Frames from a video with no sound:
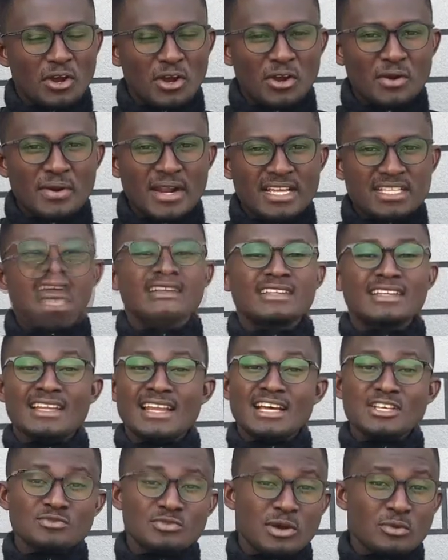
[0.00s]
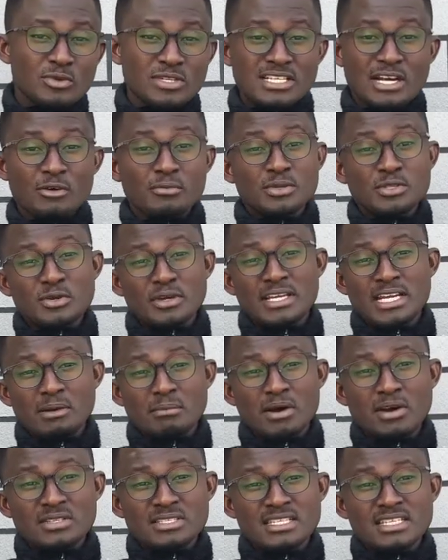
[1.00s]
All right, the last one which I'll be talking
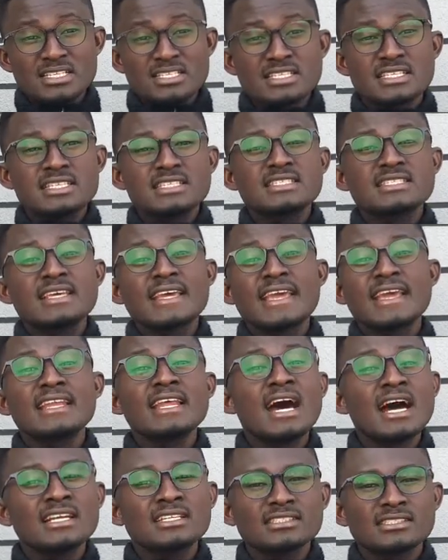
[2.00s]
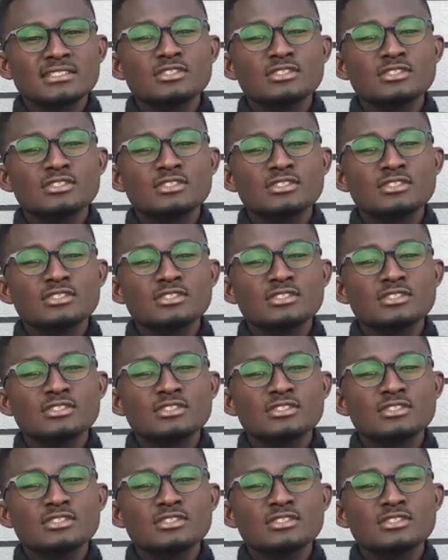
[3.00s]
about is secondhand